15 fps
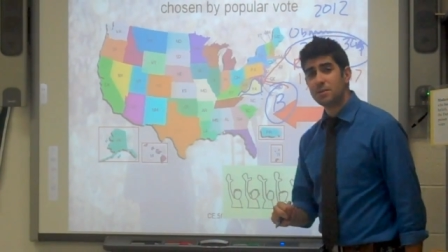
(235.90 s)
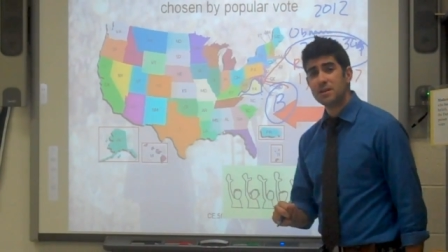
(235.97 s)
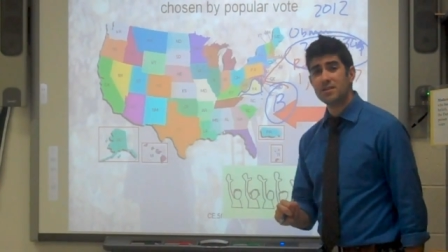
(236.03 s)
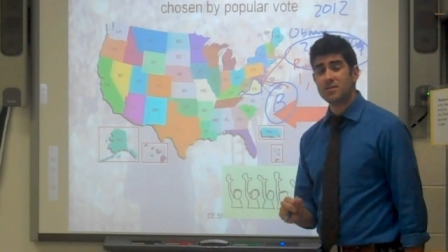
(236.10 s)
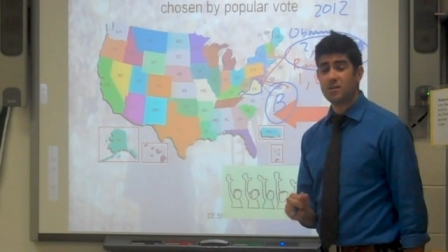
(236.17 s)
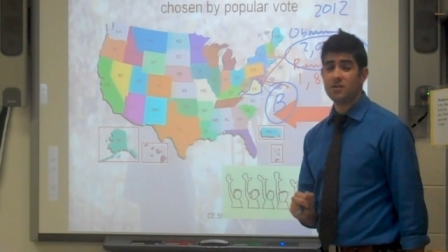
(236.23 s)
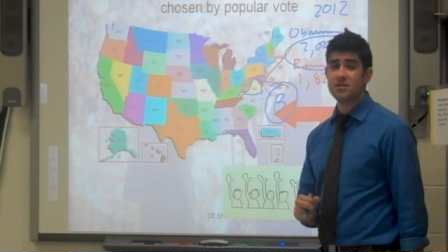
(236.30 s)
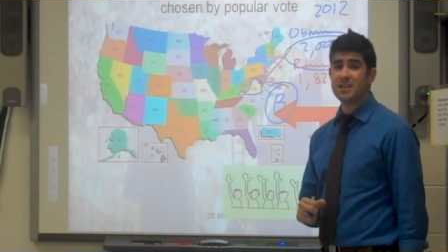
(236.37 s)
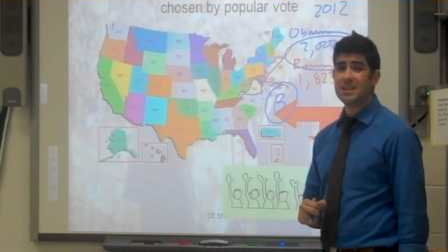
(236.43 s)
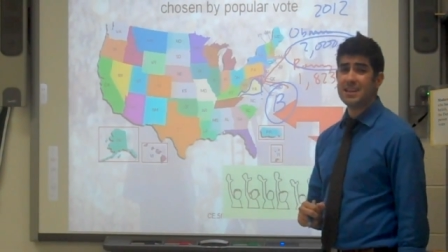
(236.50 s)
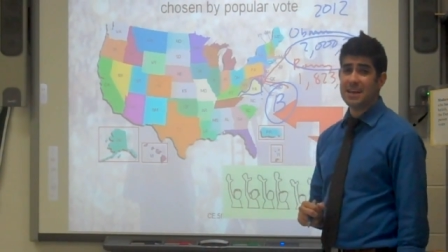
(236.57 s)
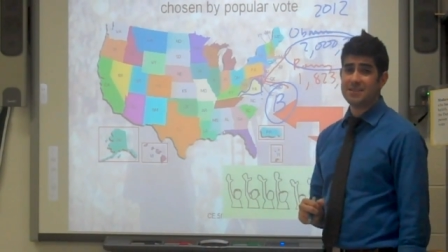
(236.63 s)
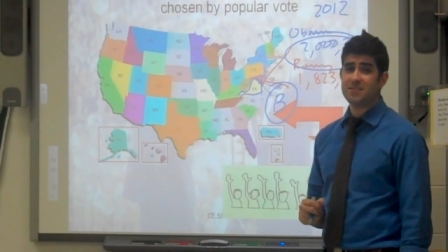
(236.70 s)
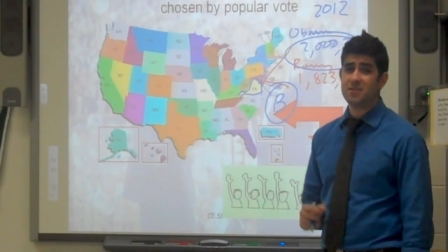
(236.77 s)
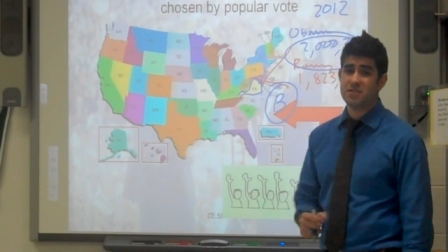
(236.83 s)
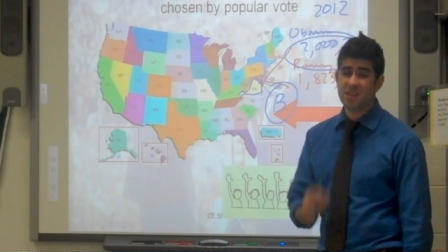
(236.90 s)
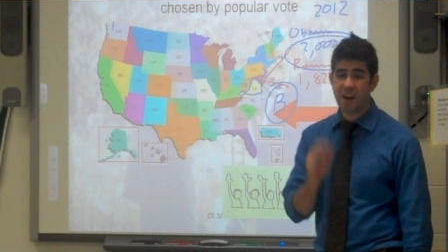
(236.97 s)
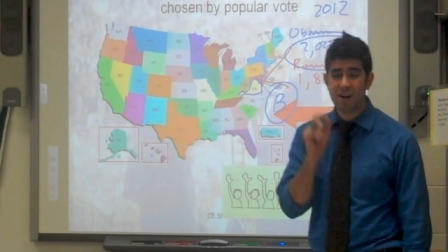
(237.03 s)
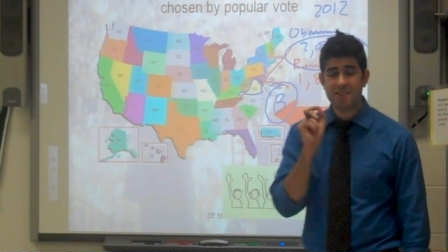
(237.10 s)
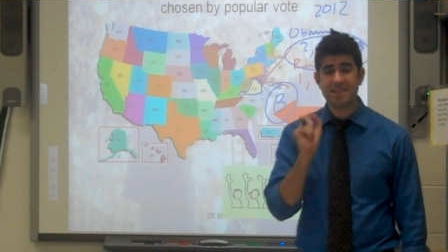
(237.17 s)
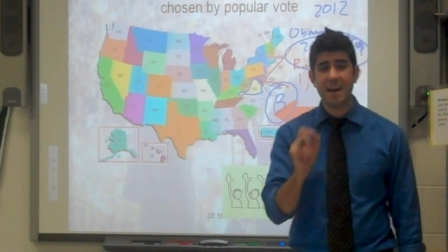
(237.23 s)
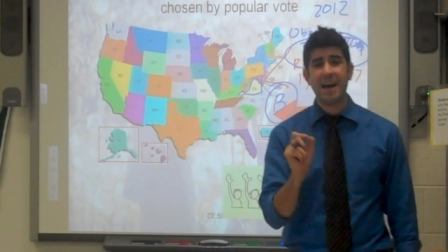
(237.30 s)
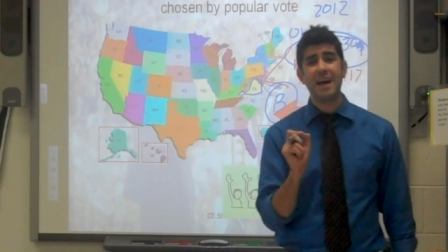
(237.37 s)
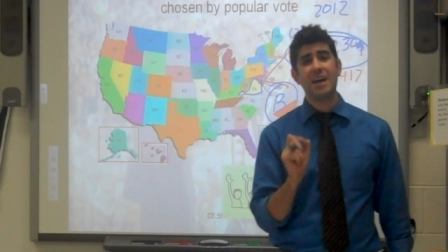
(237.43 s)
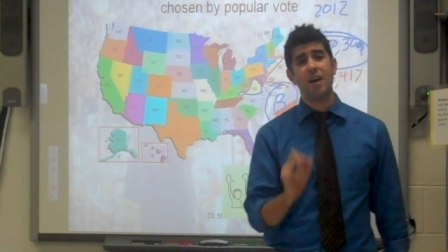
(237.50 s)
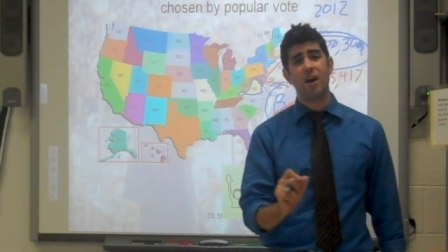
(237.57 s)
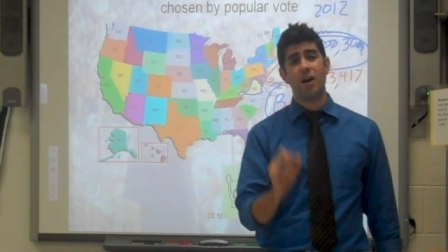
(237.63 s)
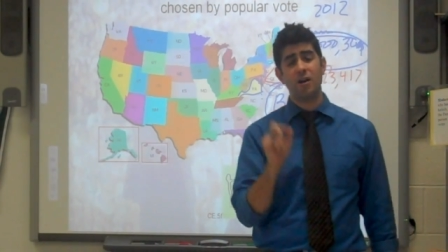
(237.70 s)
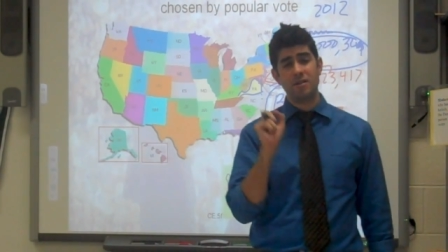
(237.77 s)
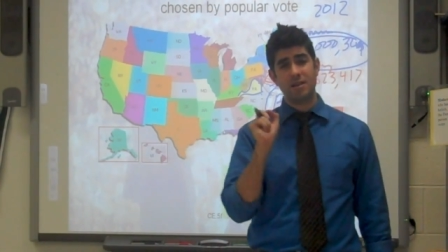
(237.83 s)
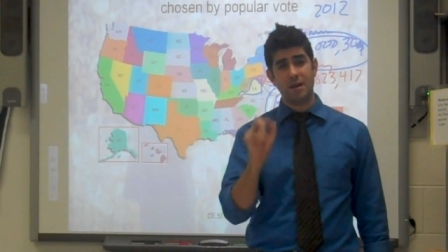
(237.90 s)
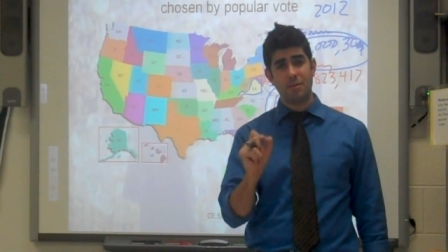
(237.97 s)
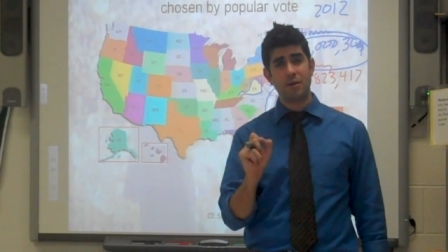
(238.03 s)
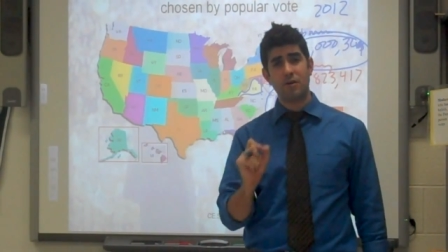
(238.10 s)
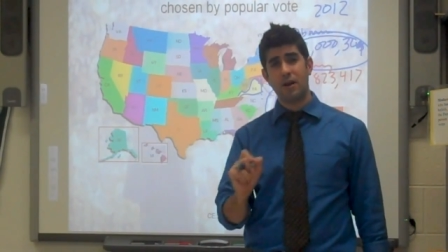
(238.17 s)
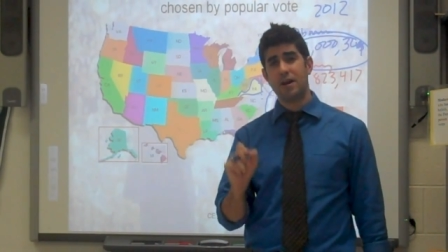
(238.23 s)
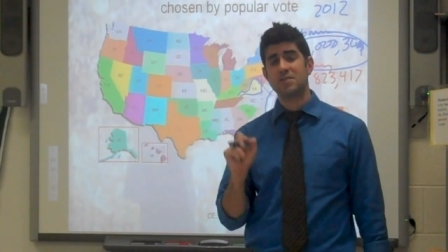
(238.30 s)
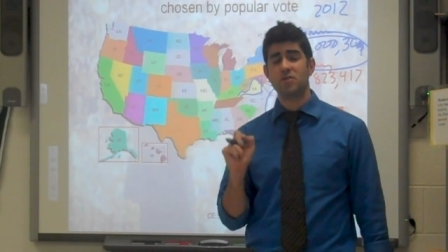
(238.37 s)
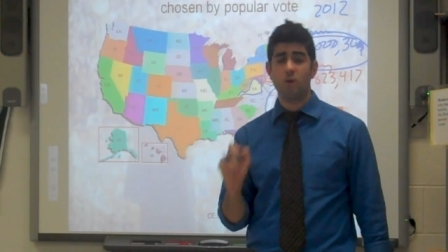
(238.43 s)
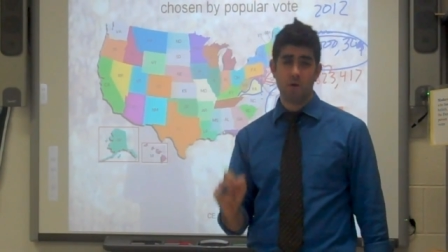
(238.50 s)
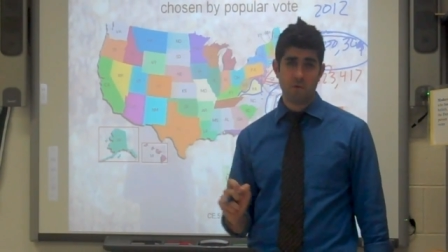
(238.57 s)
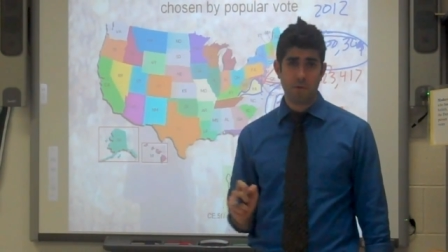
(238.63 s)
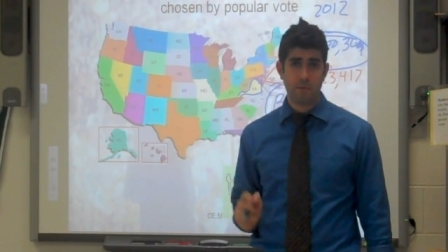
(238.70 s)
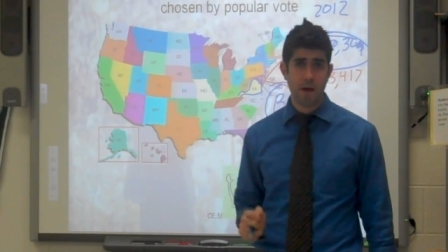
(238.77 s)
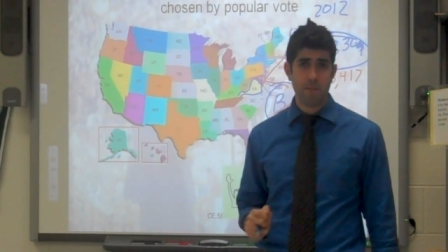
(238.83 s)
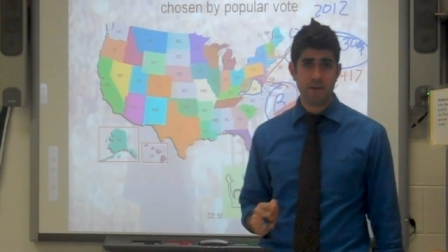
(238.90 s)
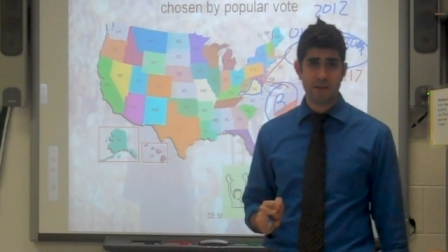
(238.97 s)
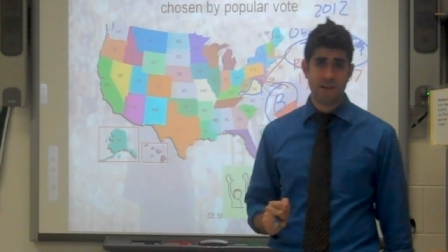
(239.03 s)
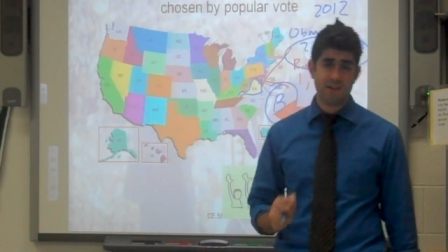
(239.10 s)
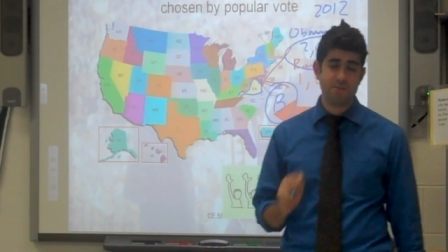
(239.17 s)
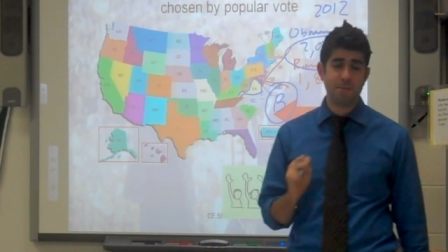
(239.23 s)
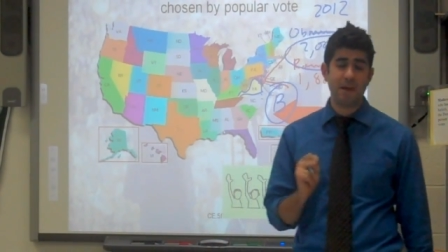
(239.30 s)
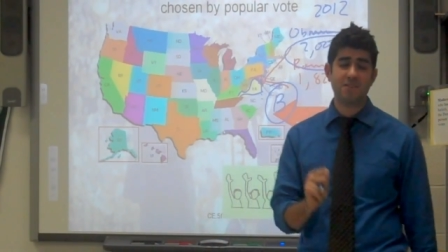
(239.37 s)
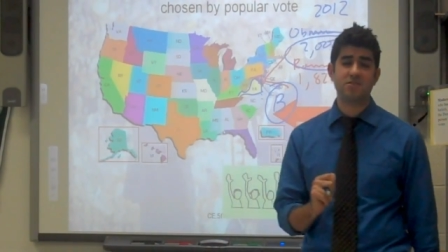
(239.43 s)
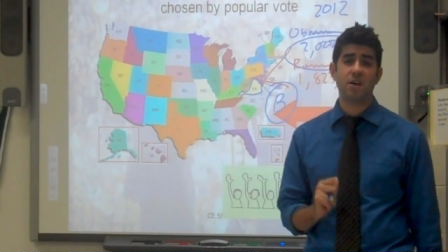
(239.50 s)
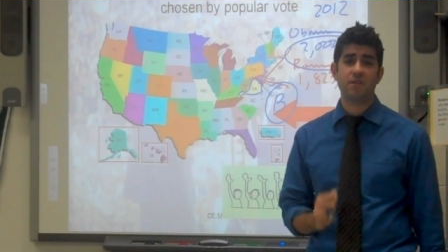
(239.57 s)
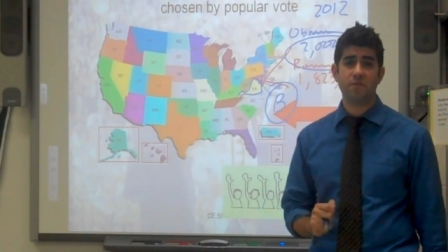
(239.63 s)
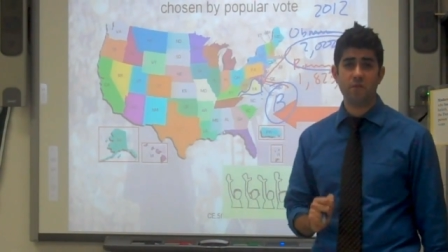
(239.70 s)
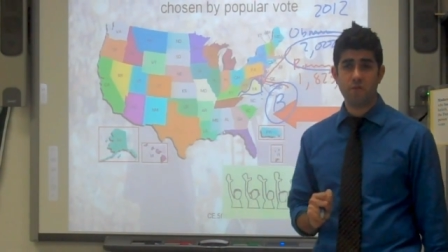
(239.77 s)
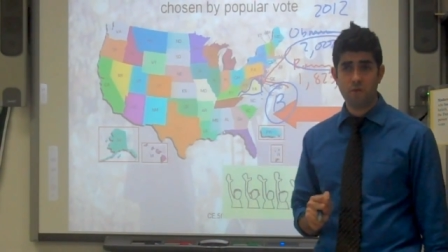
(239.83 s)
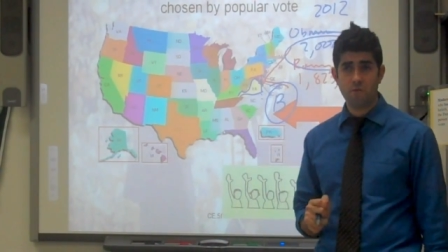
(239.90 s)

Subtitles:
to be the 13 electors are die-hard Democrats or Republicans based off of